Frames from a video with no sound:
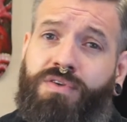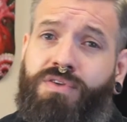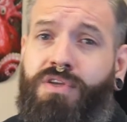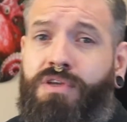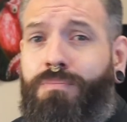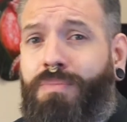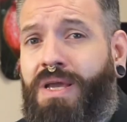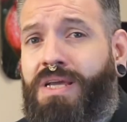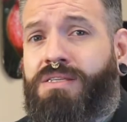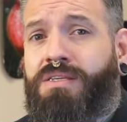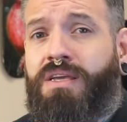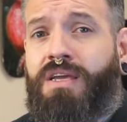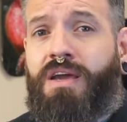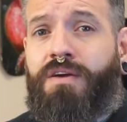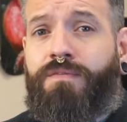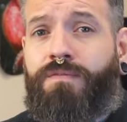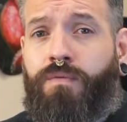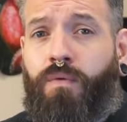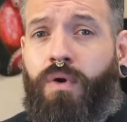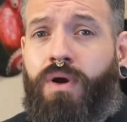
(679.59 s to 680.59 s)
So you basically
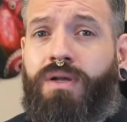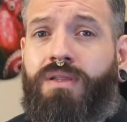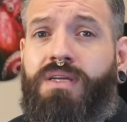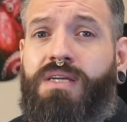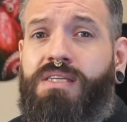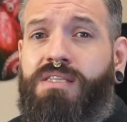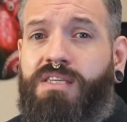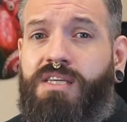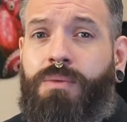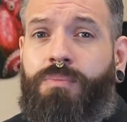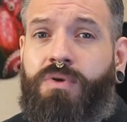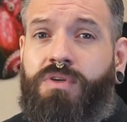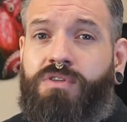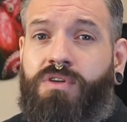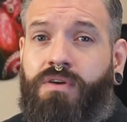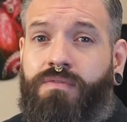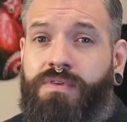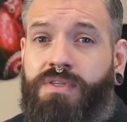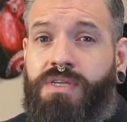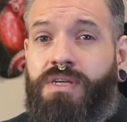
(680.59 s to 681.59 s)
get 4 clean sleeping
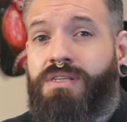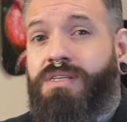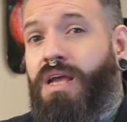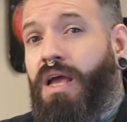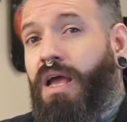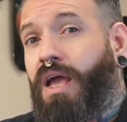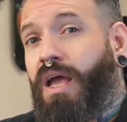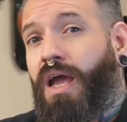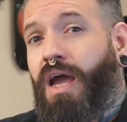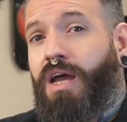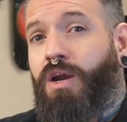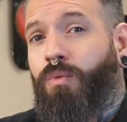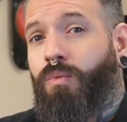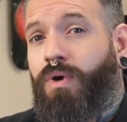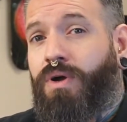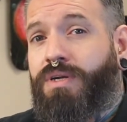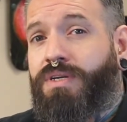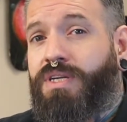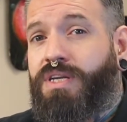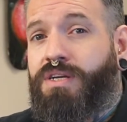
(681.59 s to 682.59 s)
surfaces out of
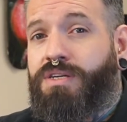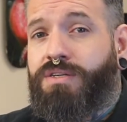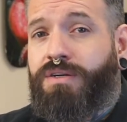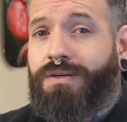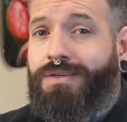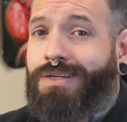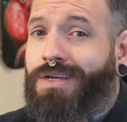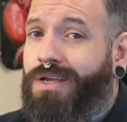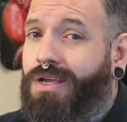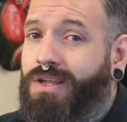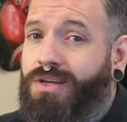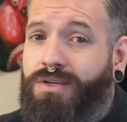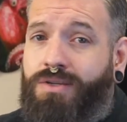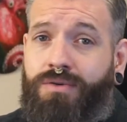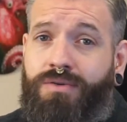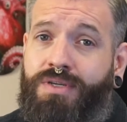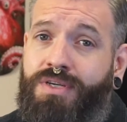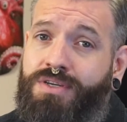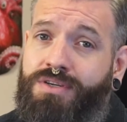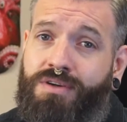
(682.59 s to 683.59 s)
1 t-shirt,
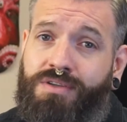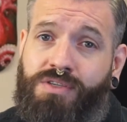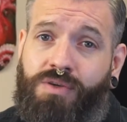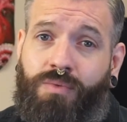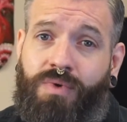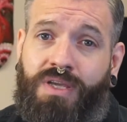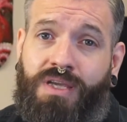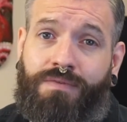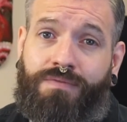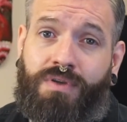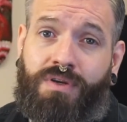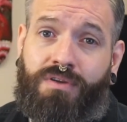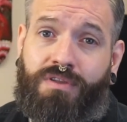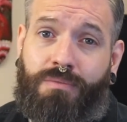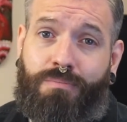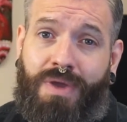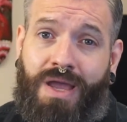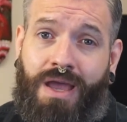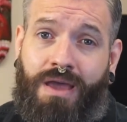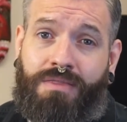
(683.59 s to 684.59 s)
2 t-shirts a week if you do the
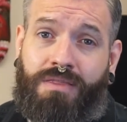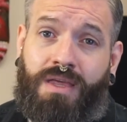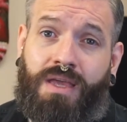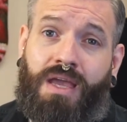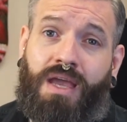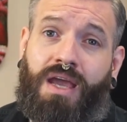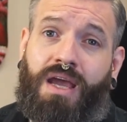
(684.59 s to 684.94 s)
math,